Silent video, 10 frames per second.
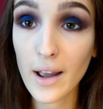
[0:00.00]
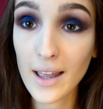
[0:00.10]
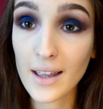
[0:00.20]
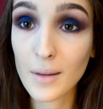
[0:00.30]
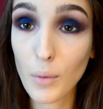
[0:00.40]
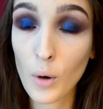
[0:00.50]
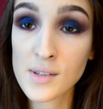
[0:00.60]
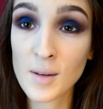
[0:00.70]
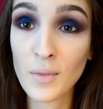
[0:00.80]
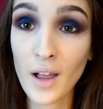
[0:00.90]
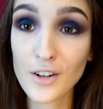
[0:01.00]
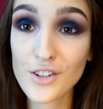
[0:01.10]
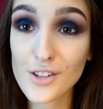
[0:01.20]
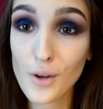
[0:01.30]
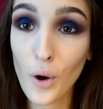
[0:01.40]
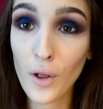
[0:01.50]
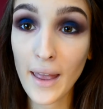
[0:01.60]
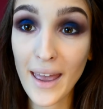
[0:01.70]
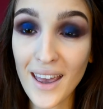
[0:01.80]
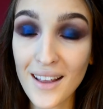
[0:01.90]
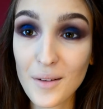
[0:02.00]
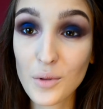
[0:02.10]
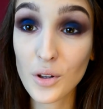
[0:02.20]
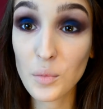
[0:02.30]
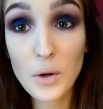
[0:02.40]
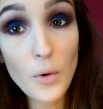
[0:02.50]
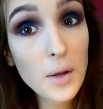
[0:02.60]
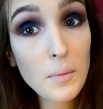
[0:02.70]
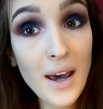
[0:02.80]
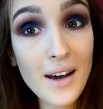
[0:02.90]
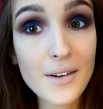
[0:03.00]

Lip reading: and pop some lashes on, and I'm gonna be right back.